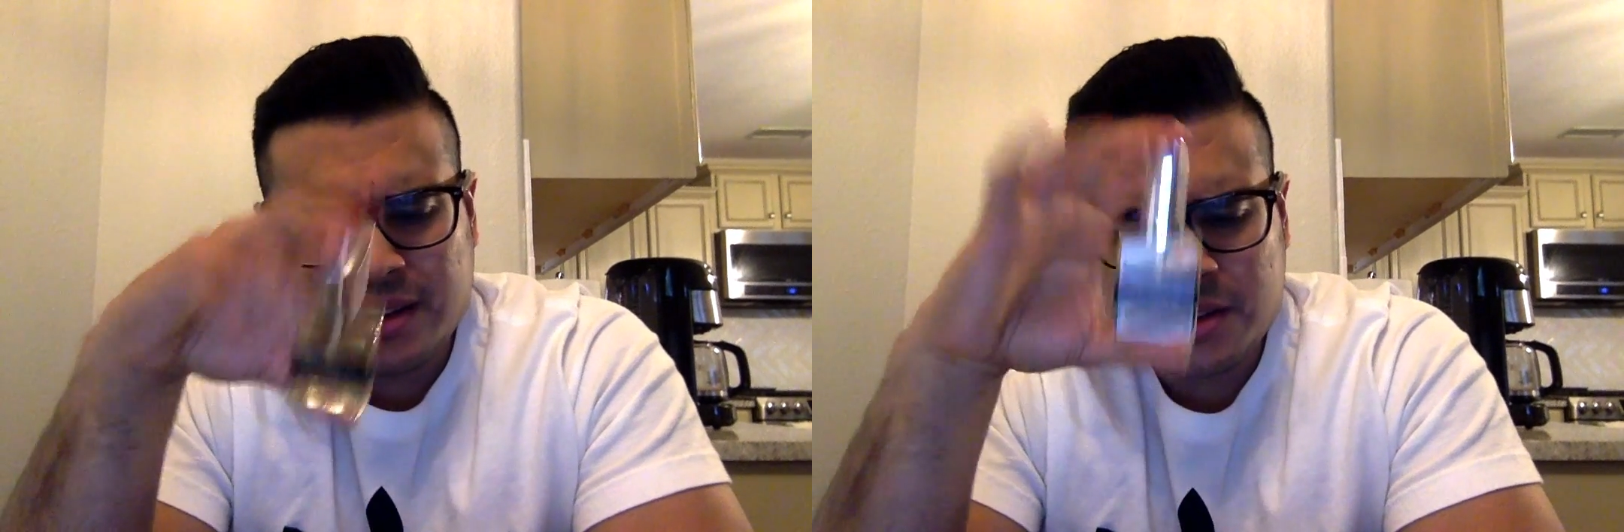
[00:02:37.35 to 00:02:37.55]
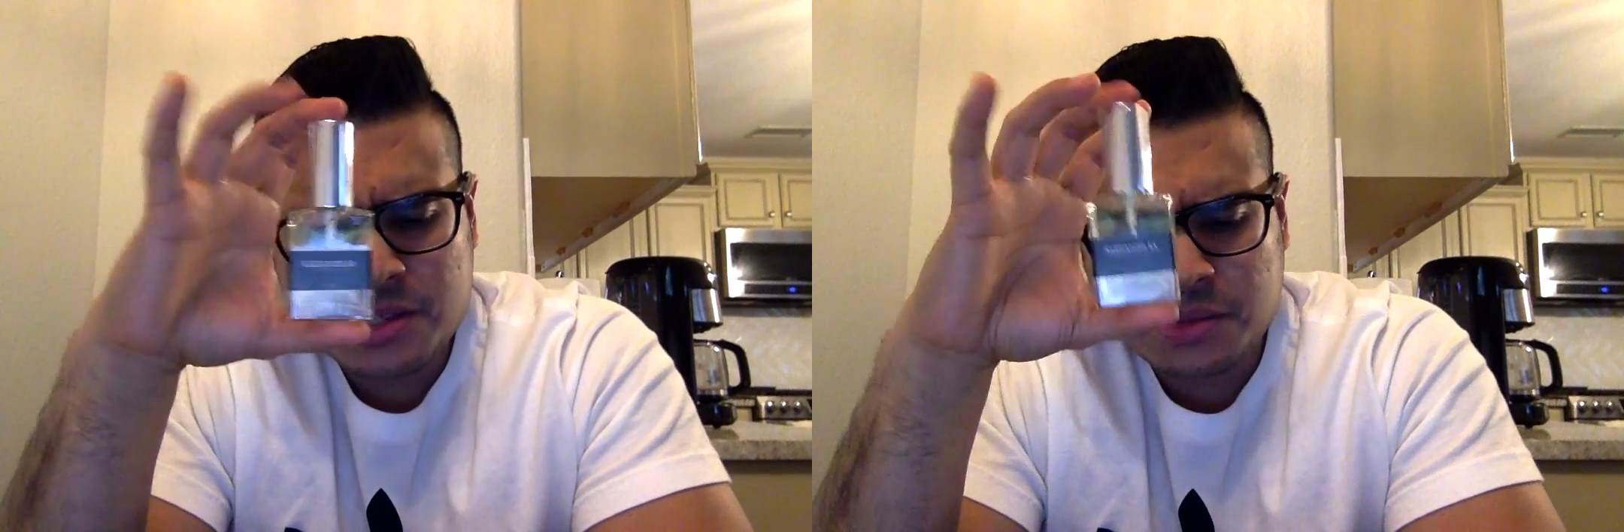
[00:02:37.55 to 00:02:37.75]

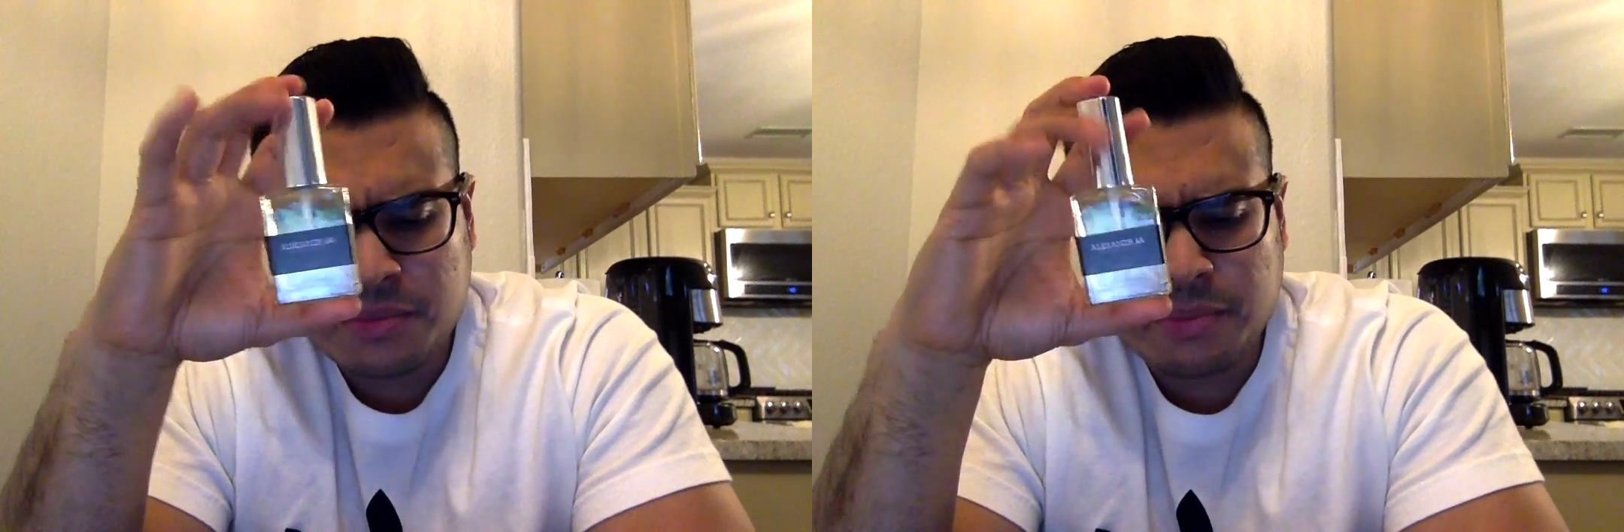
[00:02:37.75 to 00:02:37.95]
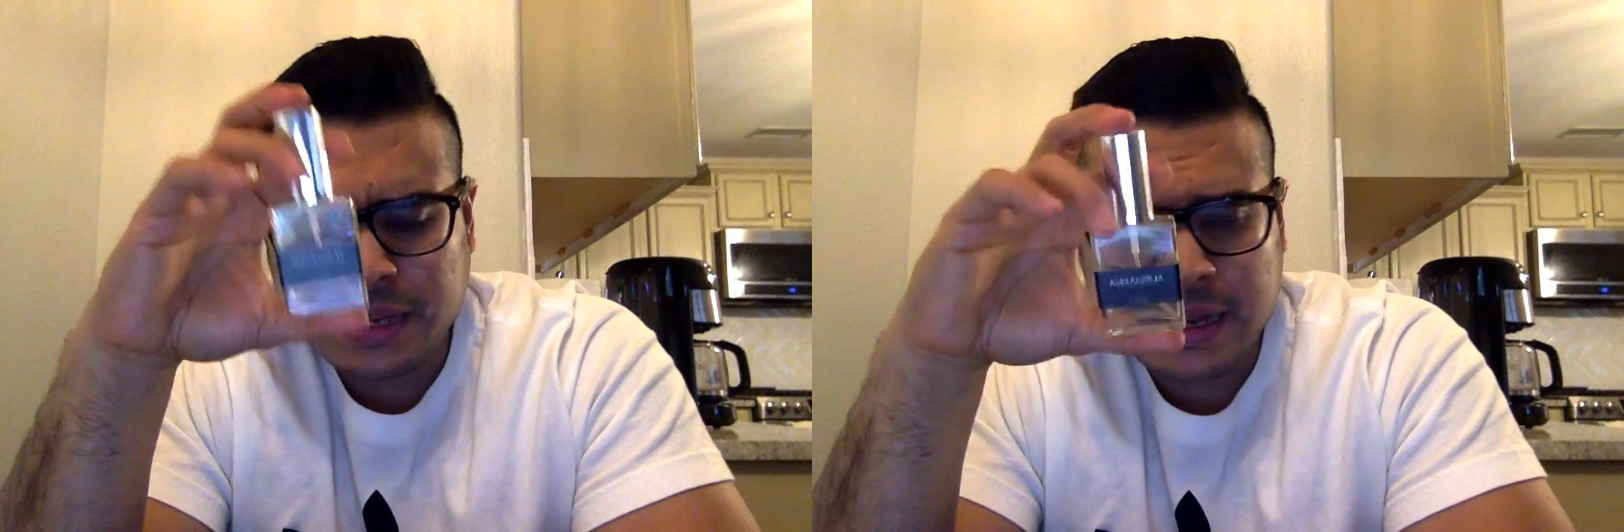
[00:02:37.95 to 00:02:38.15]
initial
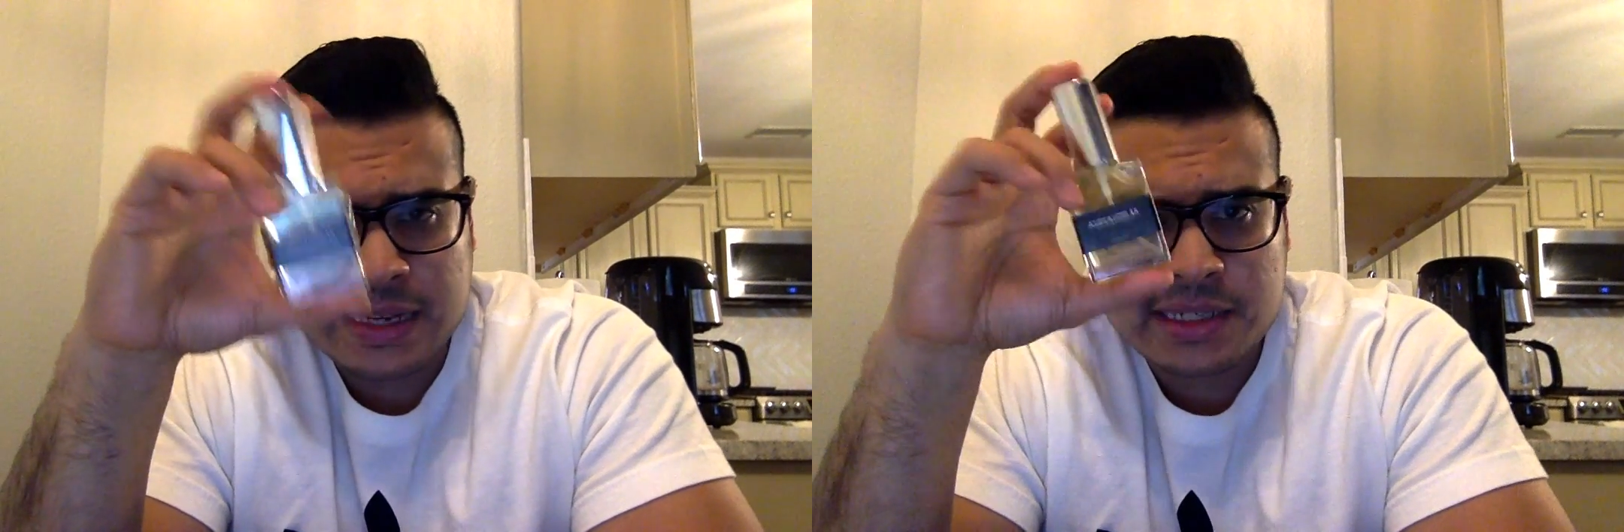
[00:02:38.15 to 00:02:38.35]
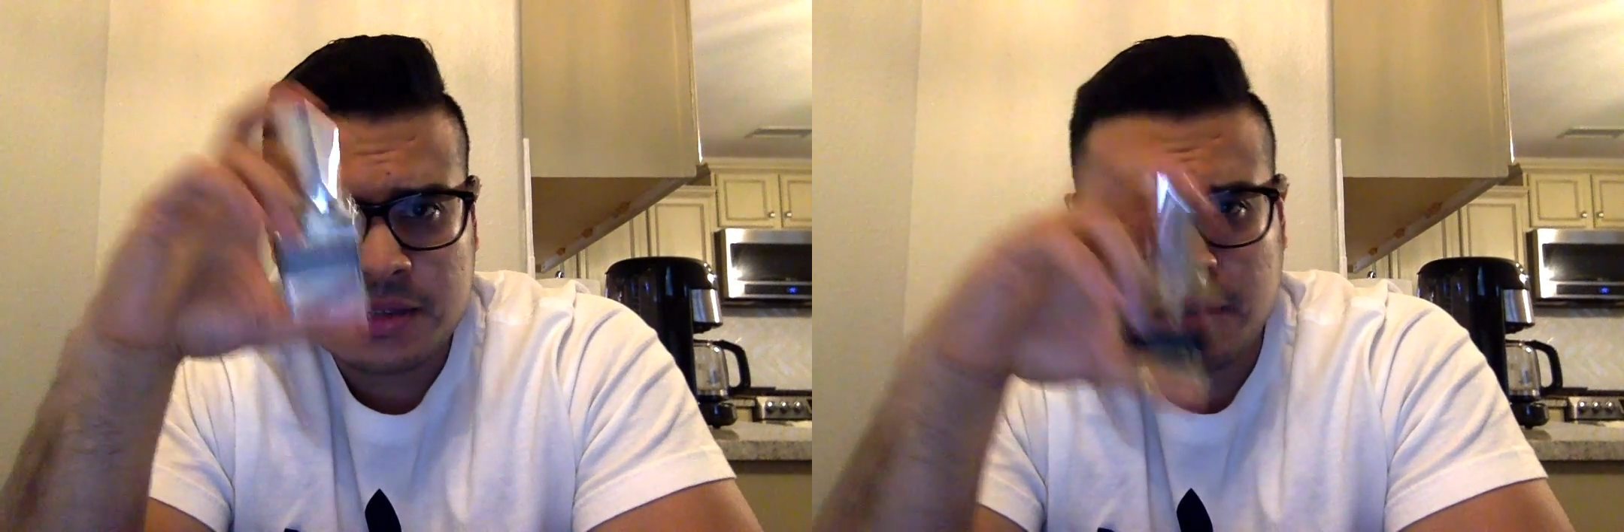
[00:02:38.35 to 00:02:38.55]

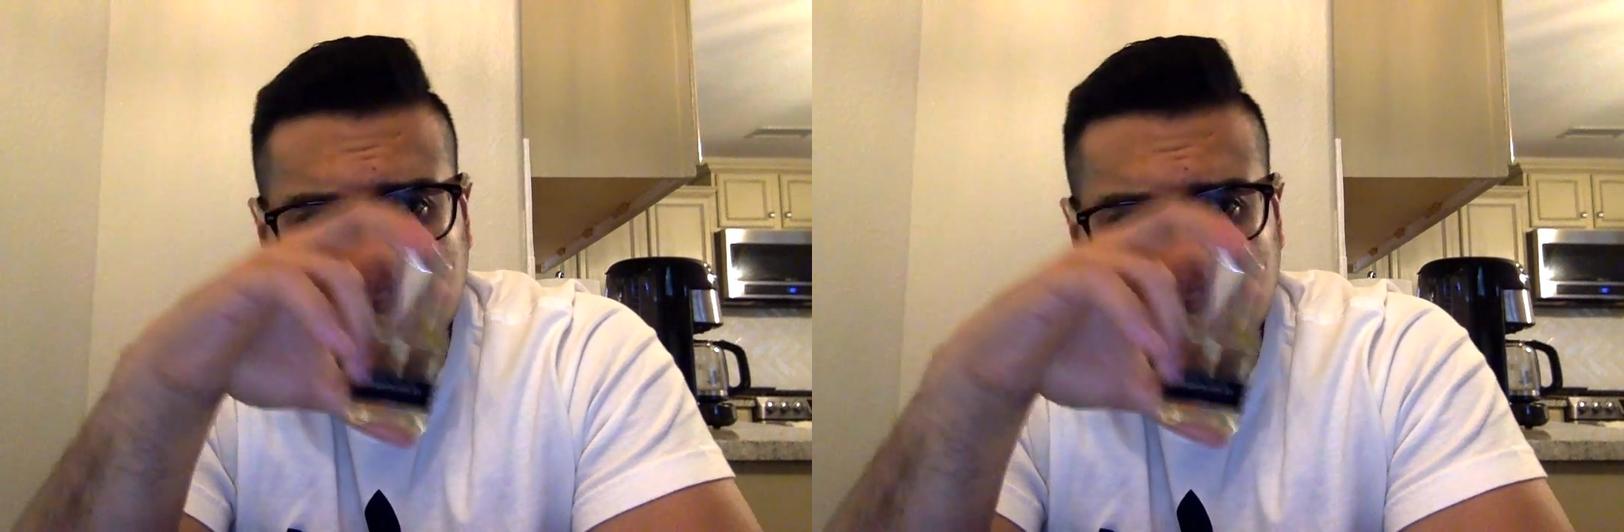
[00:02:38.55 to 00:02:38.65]
blast